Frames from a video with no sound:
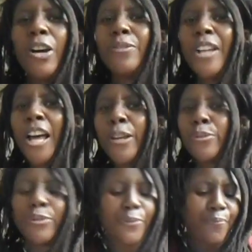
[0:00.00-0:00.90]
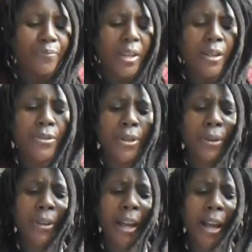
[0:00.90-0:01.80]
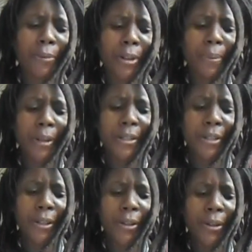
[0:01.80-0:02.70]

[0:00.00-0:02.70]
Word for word: of life. So yeah, I want to read to you.